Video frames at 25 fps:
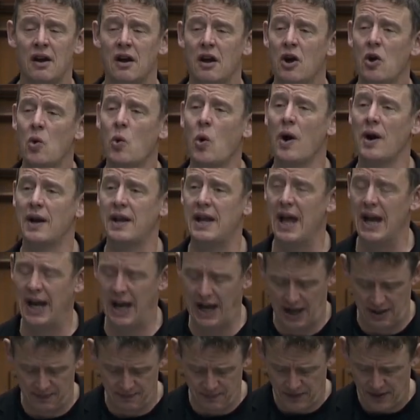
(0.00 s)
who aren't getting
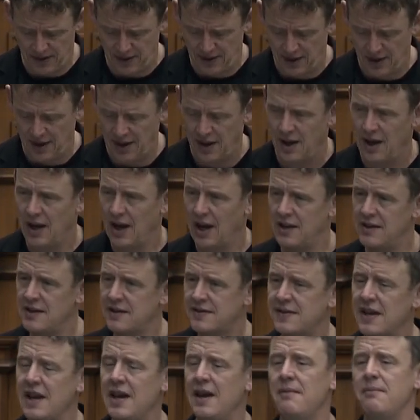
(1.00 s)
it. In the
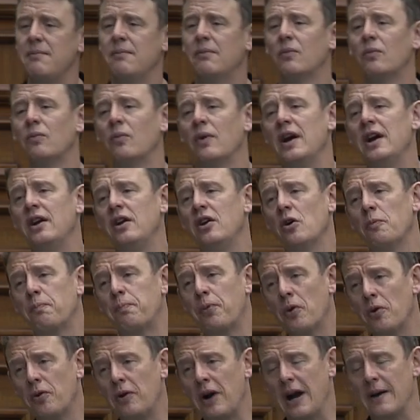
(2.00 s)
same radio
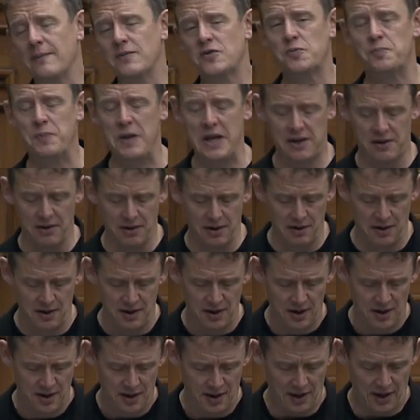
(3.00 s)
program, Speaker,
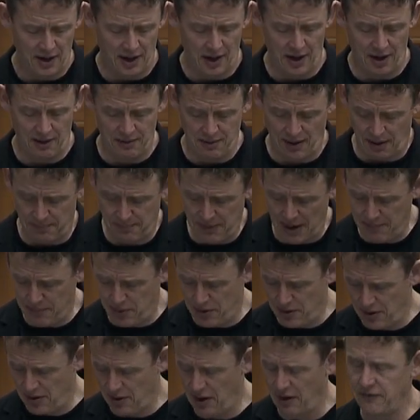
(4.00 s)
a
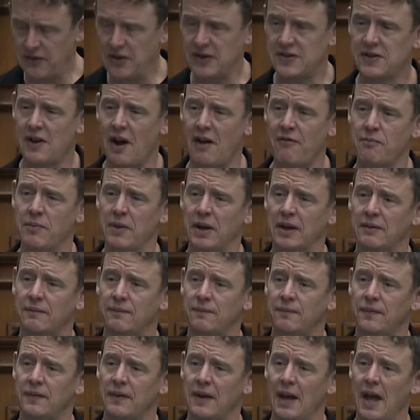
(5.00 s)
member of this government,
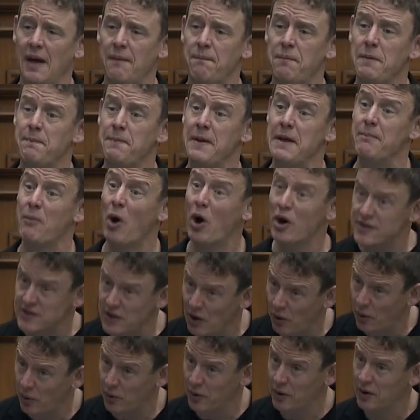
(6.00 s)
MPP
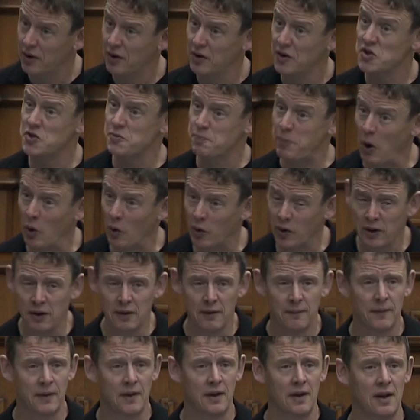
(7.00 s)
Marteau,
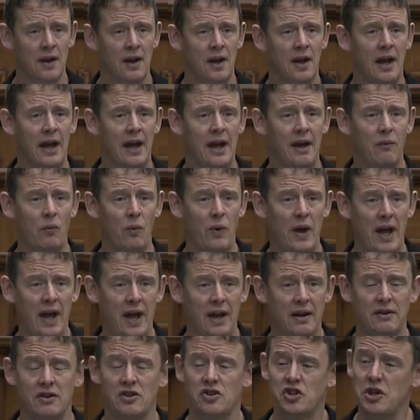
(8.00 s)
spoke. And
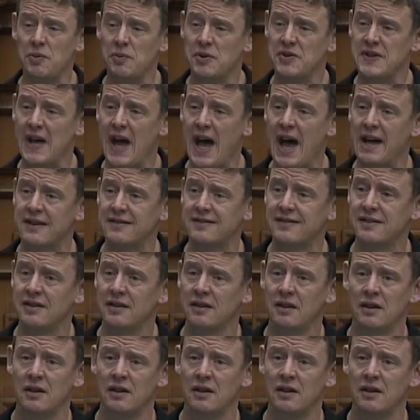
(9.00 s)
when she was asked